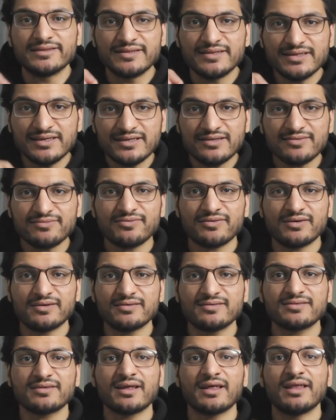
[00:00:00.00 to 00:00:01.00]
These
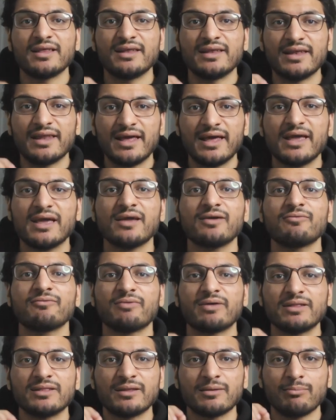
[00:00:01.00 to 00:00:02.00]
funds lag
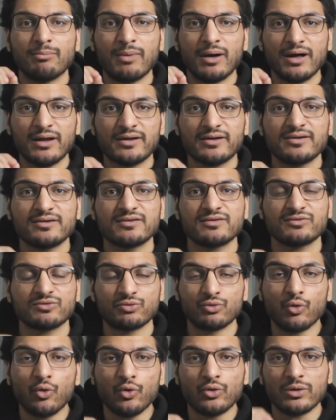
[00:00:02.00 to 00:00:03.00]
when the markets
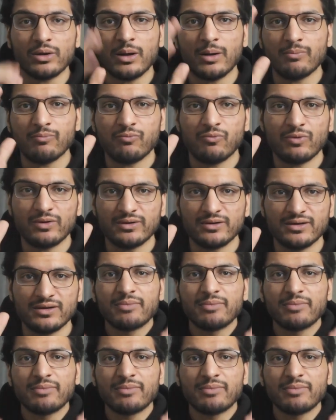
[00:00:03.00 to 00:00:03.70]
roar upward.